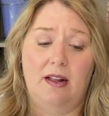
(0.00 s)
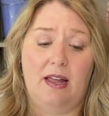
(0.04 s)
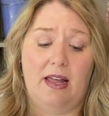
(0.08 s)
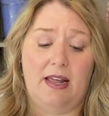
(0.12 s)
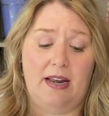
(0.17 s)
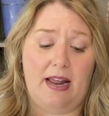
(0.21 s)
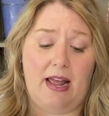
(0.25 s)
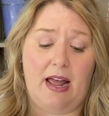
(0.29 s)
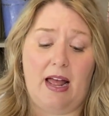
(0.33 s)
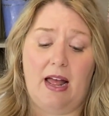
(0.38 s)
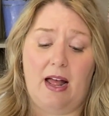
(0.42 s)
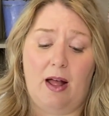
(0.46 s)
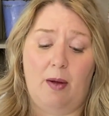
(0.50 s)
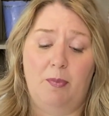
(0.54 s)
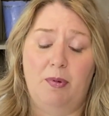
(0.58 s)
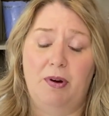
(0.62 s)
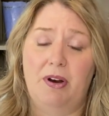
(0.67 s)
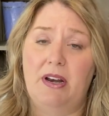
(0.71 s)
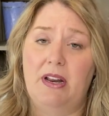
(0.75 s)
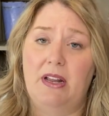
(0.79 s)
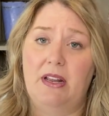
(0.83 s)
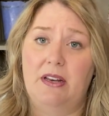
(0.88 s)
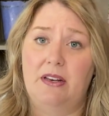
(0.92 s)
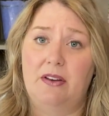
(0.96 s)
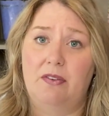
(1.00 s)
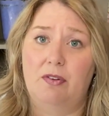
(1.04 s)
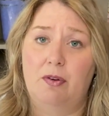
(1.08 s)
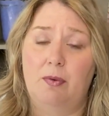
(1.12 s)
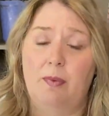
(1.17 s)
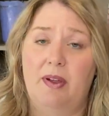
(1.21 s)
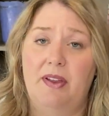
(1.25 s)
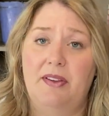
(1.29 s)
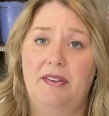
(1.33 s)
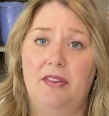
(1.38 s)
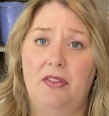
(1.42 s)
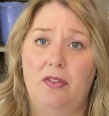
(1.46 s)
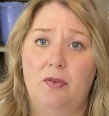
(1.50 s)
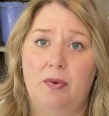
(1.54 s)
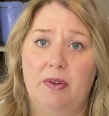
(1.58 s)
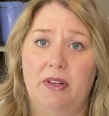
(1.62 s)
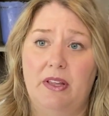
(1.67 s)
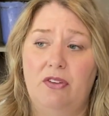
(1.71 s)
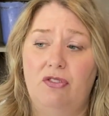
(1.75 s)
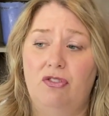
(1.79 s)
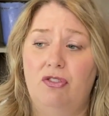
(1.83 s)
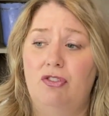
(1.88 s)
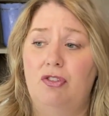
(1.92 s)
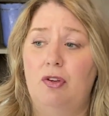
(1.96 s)
and operating in different ways in the
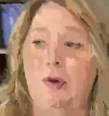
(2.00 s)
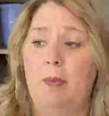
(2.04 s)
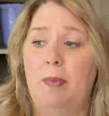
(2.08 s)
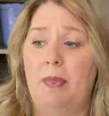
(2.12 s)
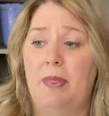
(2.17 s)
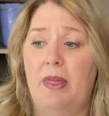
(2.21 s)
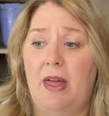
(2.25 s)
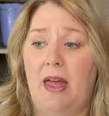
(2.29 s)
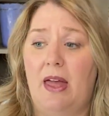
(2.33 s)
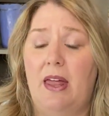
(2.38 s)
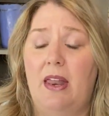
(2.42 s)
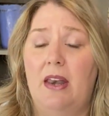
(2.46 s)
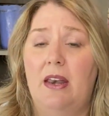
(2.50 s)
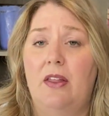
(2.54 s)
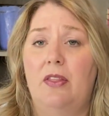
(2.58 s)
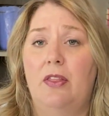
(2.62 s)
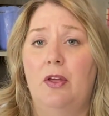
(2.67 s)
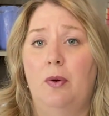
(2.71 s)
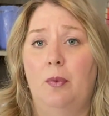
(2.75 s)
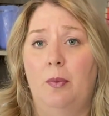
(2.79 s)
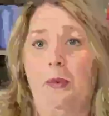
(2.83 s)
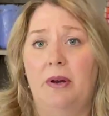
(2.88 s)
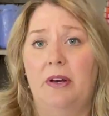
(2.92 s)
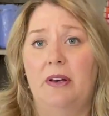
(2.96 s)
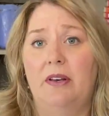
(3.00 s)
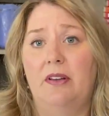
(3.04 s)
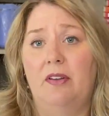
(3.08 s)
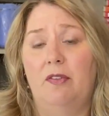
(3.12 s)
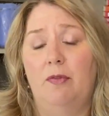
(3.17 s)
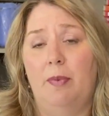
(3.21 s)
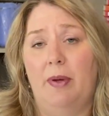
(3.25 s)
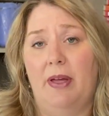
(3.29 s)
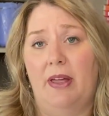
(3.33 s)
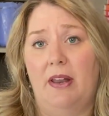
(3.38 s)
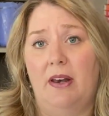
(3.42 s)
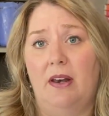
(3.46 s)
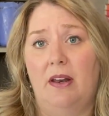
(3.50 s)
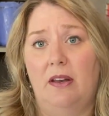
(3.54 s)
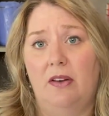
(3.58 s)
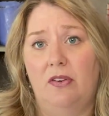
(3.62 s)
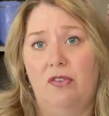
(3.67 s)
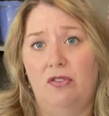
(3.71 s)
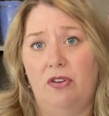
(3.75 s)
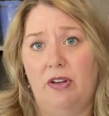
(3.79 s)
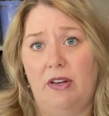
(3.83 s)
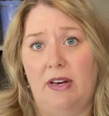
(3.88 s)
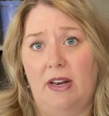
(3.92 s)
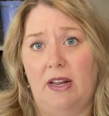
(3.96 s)
relationship, then there wouldn't have been
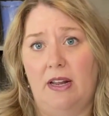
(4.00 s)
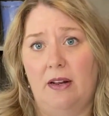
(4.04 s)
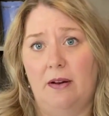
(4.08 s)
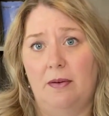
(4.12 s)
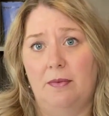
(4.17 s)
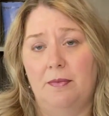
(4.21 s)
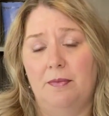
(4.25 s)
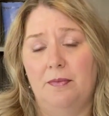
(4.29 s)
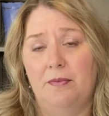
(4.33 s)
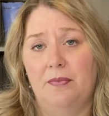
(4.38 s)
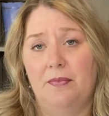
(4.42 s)
cheating.